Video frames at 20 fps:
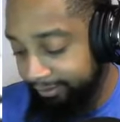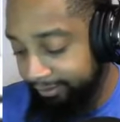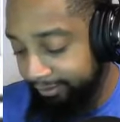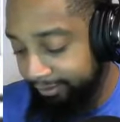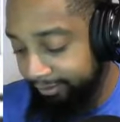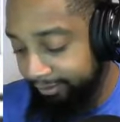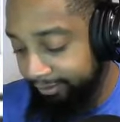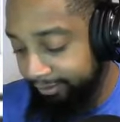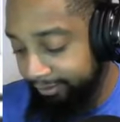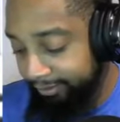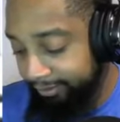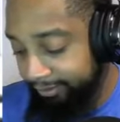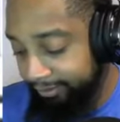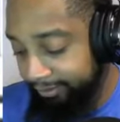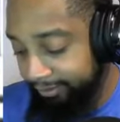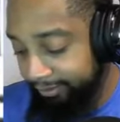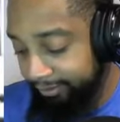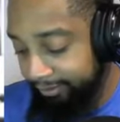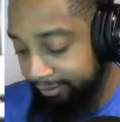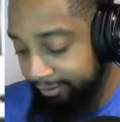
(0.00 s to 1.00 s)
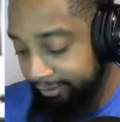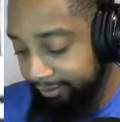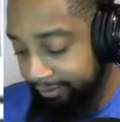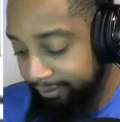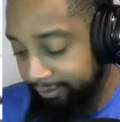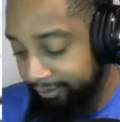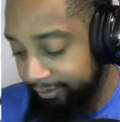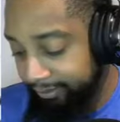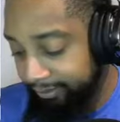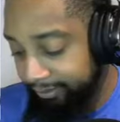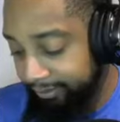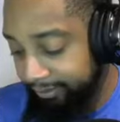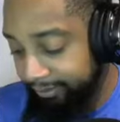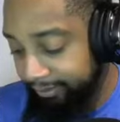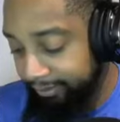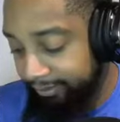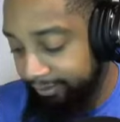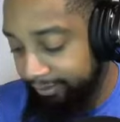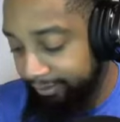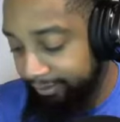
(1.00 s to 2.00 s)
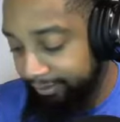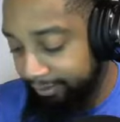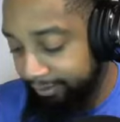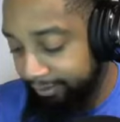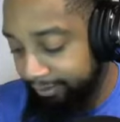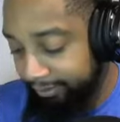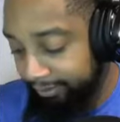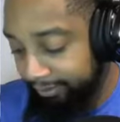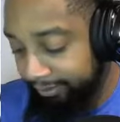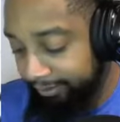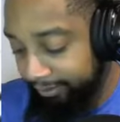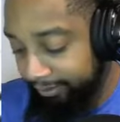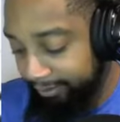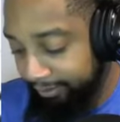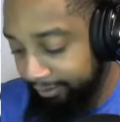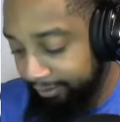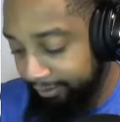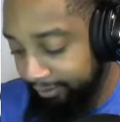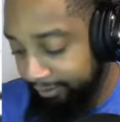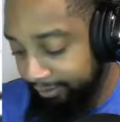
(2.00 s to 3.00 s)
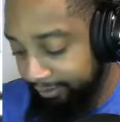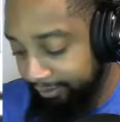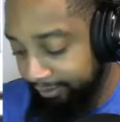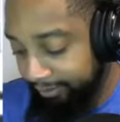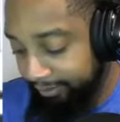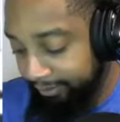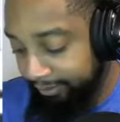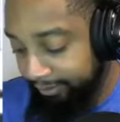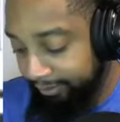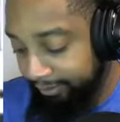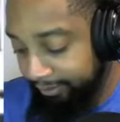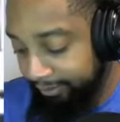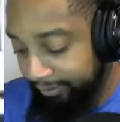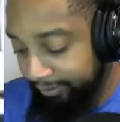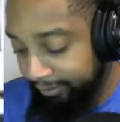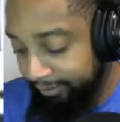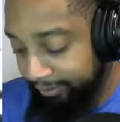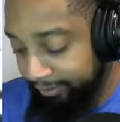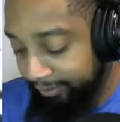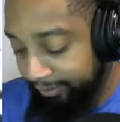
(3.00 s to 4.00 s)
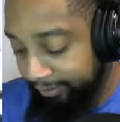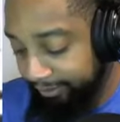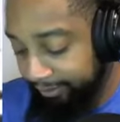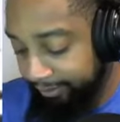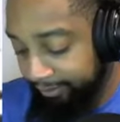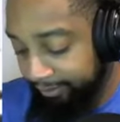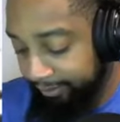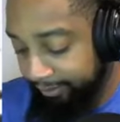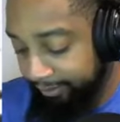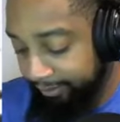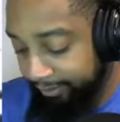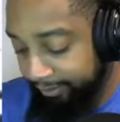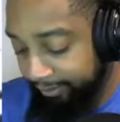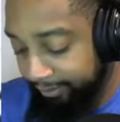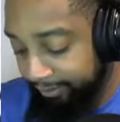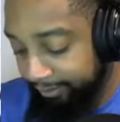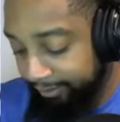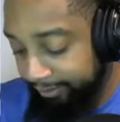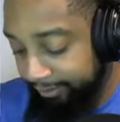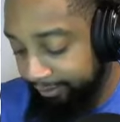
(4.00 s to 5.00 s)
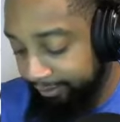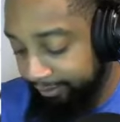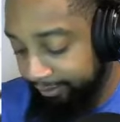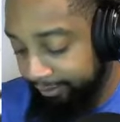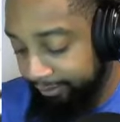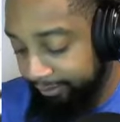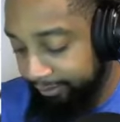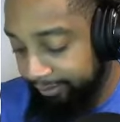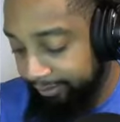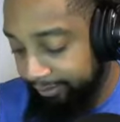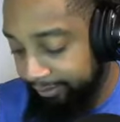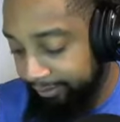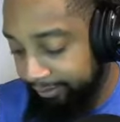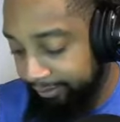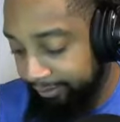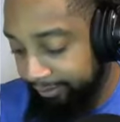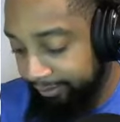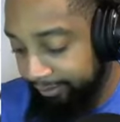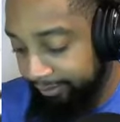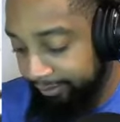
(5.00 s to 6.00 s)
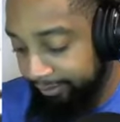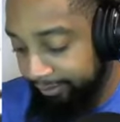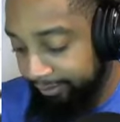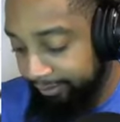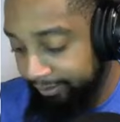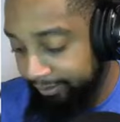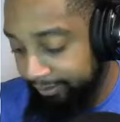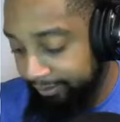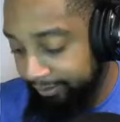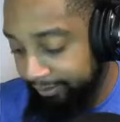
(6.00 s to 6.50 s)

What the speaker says: [no speech]